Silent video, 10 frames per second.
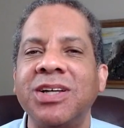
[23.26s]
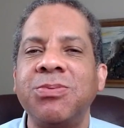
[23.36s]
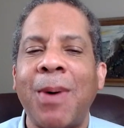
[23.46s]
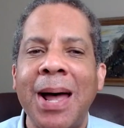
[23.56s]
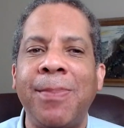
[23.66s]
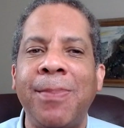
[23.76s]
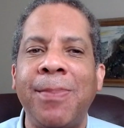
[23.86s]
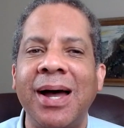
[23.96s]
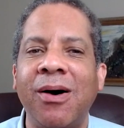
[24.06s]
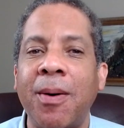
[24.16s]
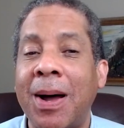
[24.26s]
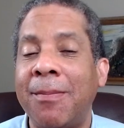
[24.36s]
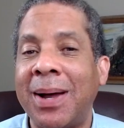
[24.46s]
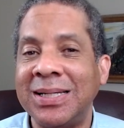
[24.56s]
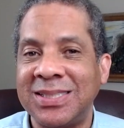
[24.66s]
my bio
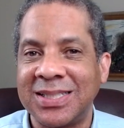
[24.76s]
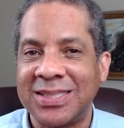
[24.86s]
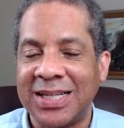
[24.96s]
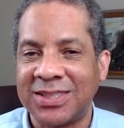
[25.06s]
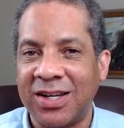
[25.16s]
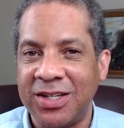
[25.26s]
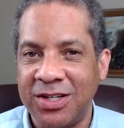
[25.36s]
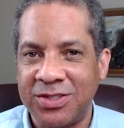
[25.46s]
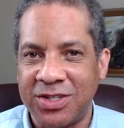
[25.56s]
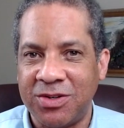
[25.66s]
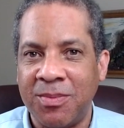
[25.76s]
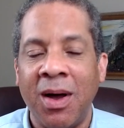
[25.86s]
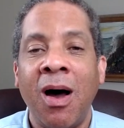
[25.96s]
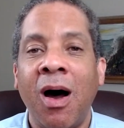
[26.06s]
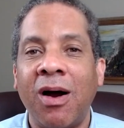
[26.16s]
about my success on YouTube,
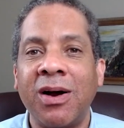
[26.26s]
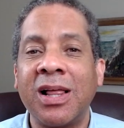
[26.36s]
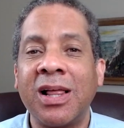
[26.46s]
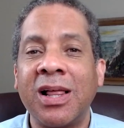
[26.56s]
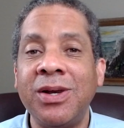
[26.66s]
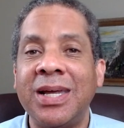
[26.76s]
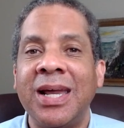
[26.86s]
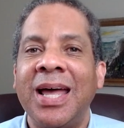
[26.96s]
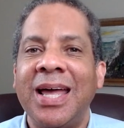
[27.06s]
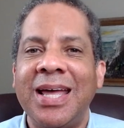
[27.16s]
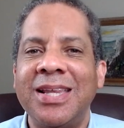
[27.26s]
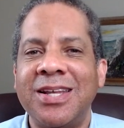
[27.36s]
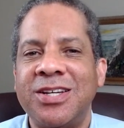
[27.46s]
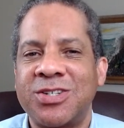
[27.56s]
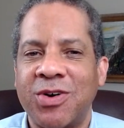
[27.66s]
are included in the
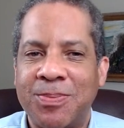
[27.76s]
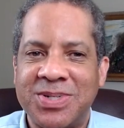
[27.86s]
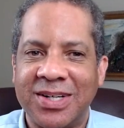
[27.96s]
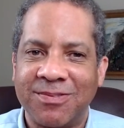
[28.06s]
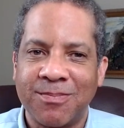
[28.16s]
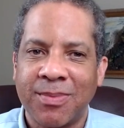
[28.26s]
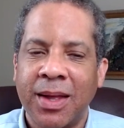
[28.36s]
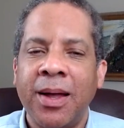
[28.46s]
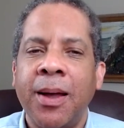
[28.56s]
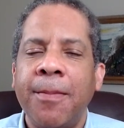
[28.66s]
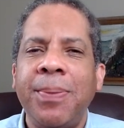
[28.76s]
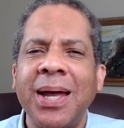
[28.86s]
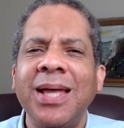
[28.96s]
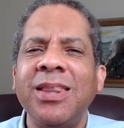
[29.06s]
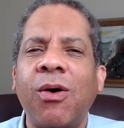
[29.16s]
description.
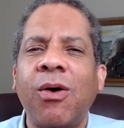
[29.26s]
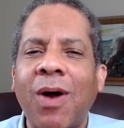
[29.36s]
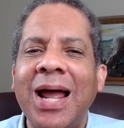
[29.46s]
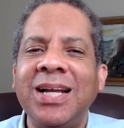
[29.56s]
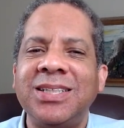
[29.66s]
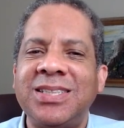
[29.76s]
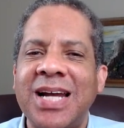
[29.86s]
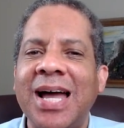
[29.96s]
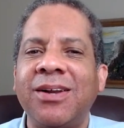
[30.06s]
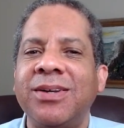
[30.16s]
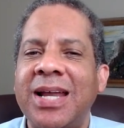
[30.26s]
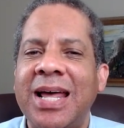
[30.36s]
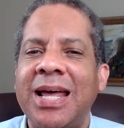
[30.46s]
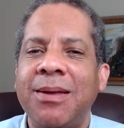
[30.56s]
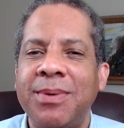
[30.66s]
Picking the right channel
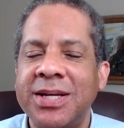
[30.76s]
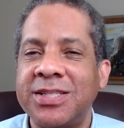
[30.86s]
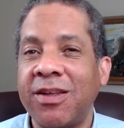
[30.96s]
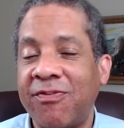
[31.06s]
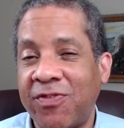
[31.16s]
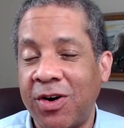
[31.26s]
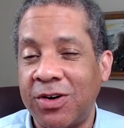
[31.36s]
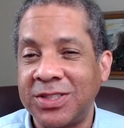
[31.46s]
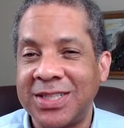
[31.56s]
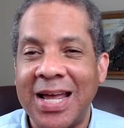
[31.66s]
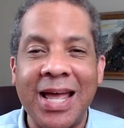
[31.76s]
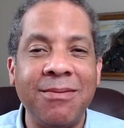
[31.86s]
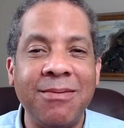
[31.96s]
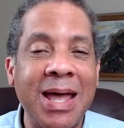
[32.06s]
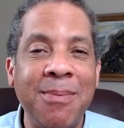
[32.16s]
name is the first
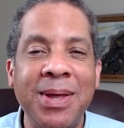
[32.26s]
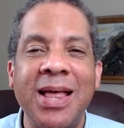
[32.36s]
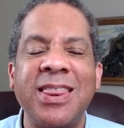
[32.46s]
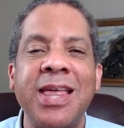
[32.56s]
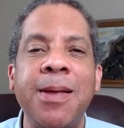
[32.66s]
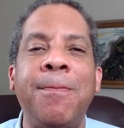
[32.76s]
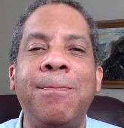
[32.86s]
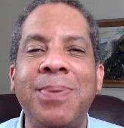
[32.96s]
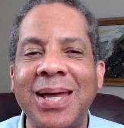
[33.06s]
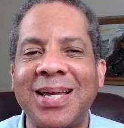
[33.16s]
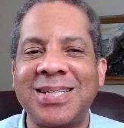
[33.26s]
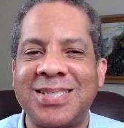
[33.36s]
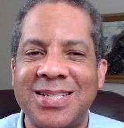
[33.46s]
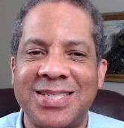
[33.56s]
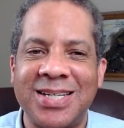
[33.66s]
and maybe the biggest
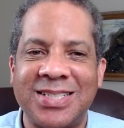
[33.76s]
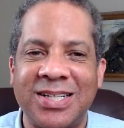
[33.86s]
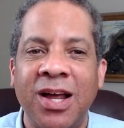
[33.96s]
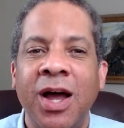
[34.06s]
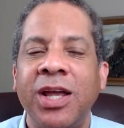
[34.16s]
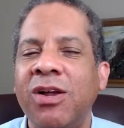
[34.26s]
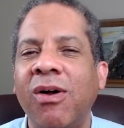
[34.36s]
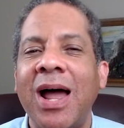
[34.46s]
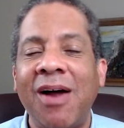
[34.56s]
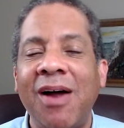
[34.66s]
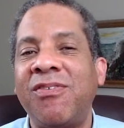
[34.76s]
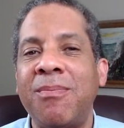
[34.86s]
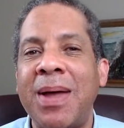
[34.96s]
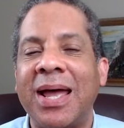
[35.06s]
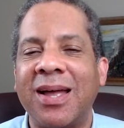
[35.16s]
decision you'll ever
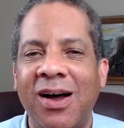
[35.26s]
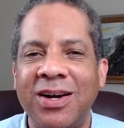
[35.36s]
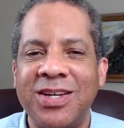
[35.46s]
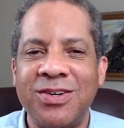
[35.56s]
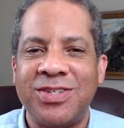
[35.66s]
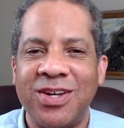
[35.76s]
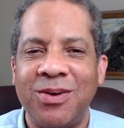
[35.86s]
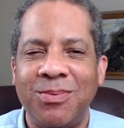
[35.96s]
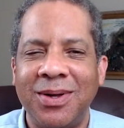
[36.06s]
make on YouTube.